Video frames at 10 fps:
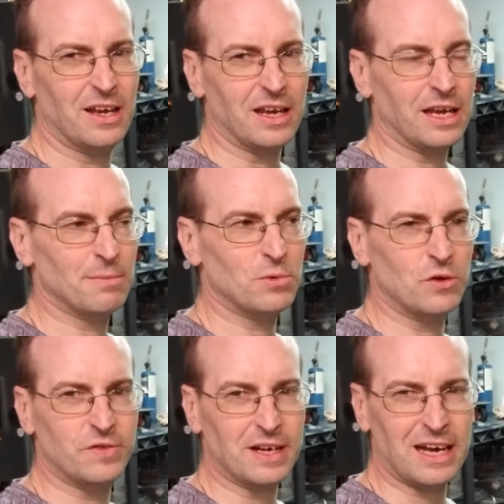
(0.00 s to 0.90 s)

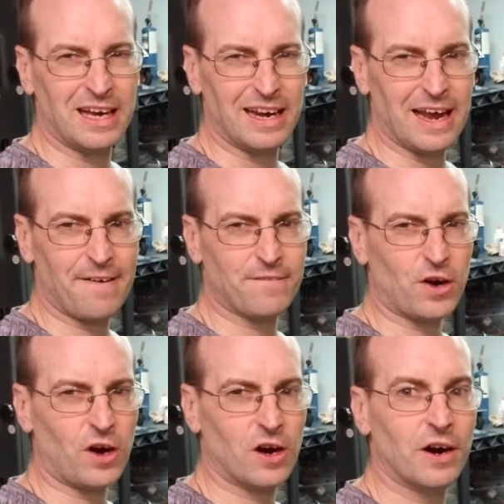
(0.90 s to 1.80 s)

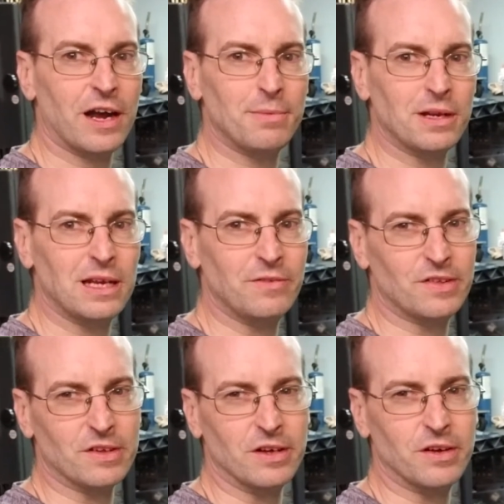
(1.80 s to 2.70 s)
inmove.fr, I believe.
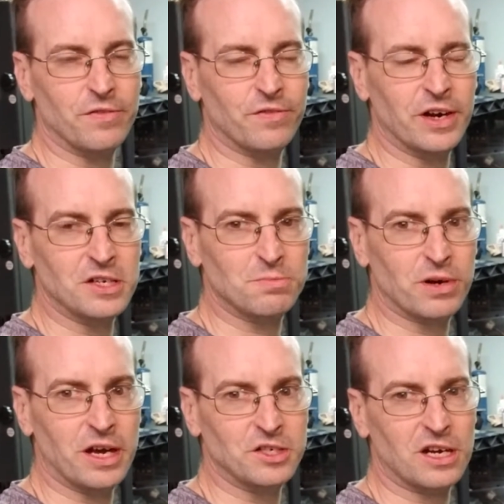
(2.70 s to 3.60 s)
It's a French
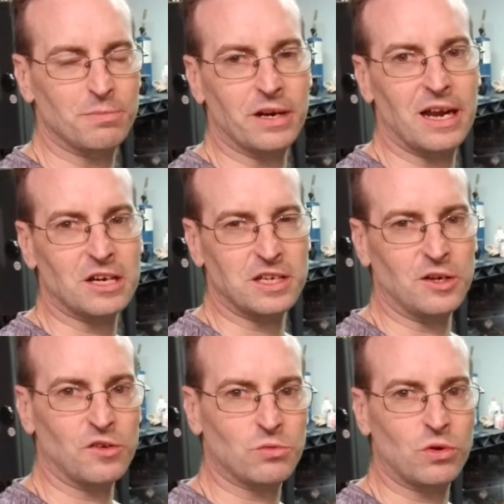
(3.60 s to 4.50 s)
project, but it actually
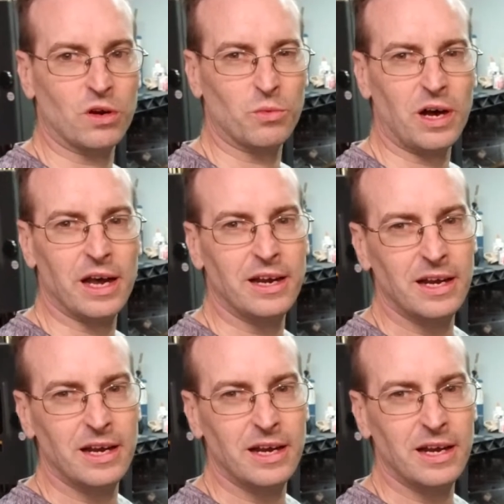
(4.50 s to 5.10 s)
goes worldwide.